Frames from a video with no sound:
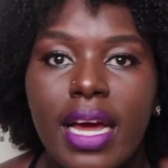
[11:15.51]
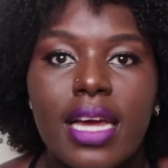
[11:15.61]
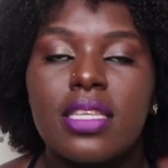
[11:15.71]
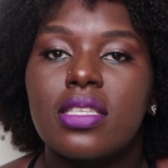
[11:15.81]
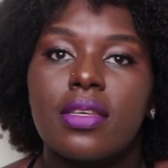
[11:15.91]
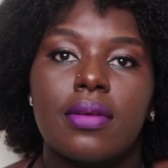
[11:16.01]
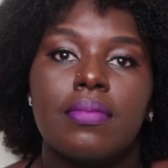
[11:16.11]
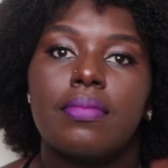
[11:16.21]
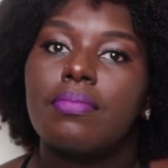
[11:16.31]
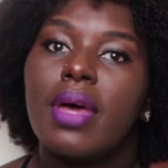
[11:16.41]
Guys,
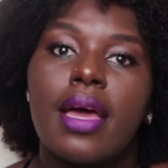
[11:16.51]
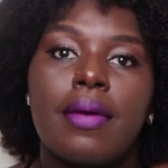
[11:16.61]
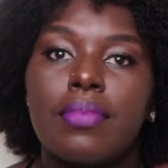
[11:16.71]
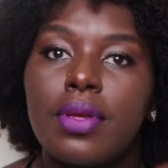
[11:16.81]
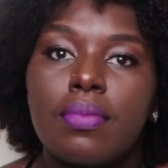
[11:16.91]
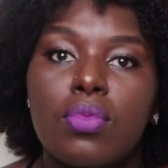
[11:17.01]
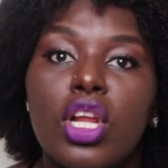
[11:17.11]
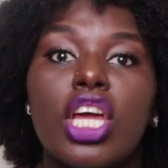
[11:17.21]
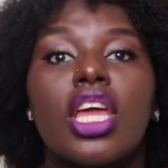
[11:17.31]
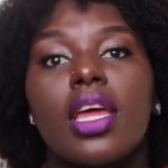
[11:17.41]
bam,
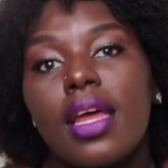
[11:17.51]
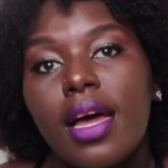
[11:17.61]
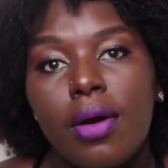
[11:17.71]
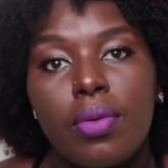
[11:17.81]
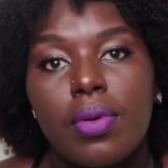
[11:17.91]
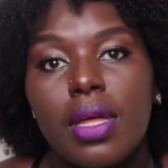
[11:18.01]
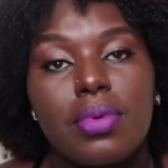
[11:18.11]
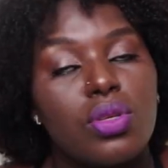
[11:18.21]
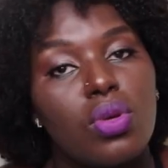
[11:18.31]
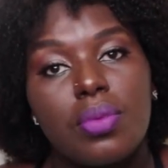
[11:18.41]
mulekerao,
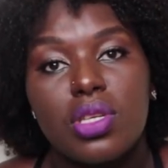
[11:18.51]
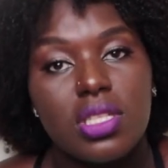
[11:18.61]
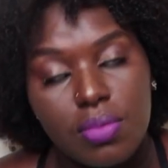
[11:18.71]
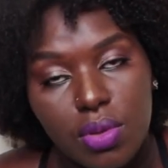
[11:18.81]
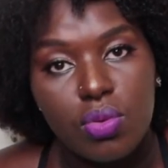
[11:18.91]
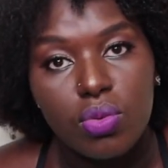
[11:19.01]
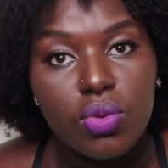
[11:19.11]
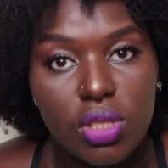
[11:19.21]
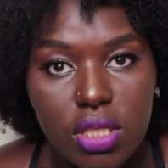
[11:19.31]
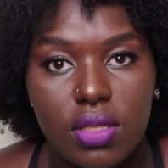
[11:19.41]
even 12 years CB
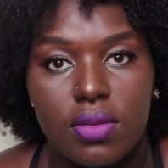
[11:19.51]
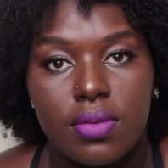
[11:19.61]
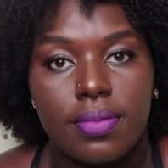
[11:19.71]
lunch.